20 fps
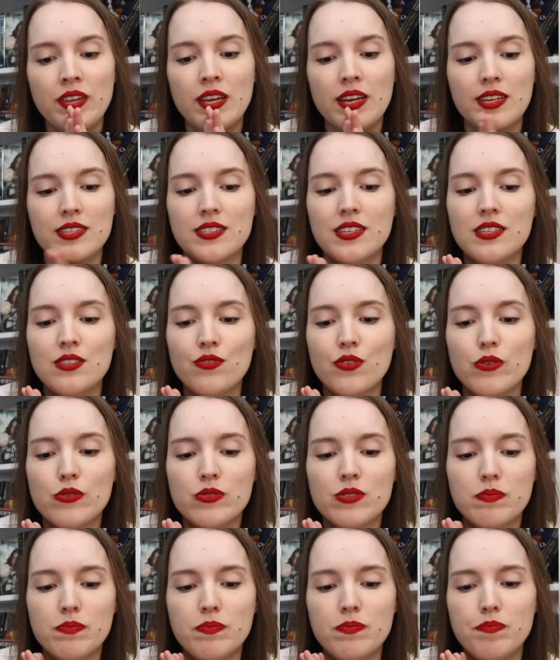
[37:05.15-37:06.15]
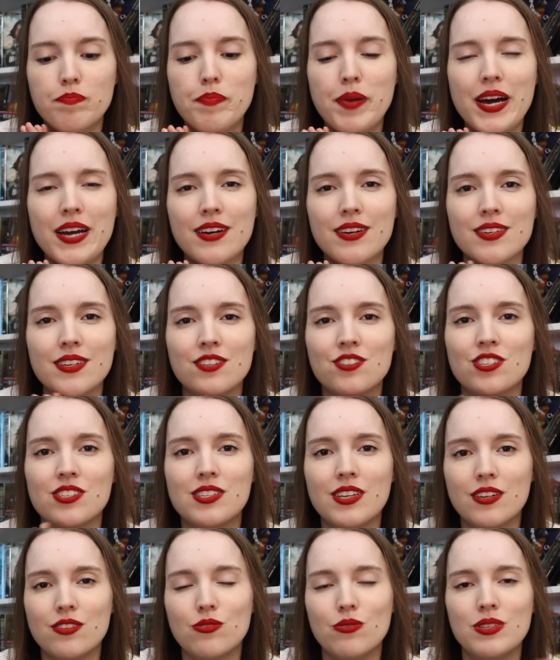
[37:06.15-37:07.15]
Because this feels better than just
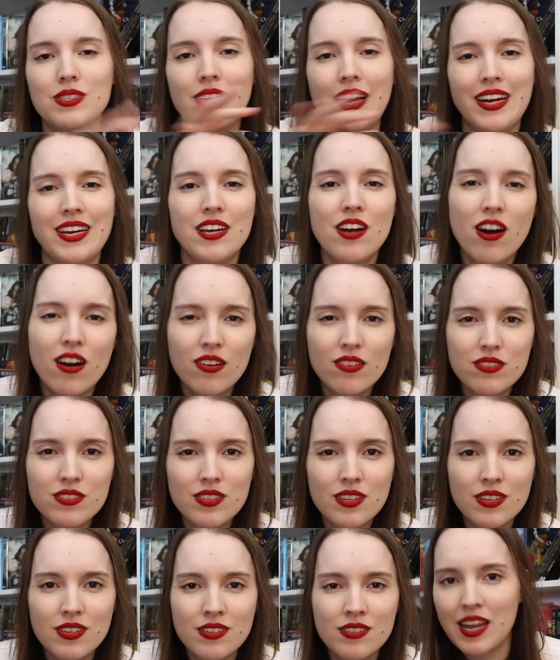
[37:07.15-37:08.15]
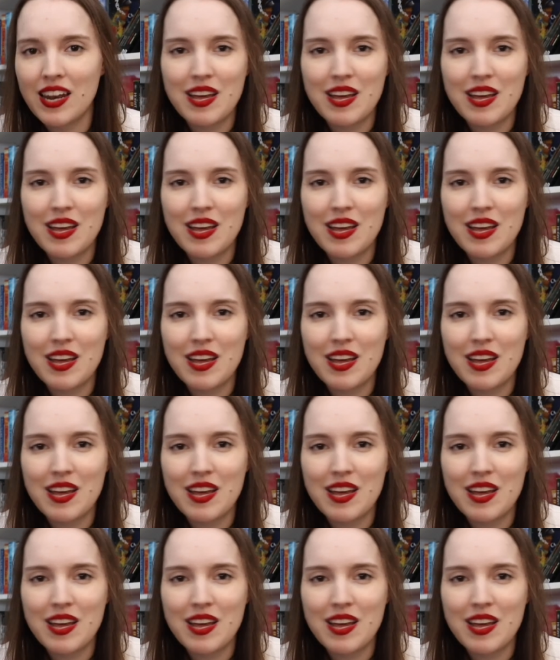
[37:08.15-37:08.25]
like doing tiny hauls.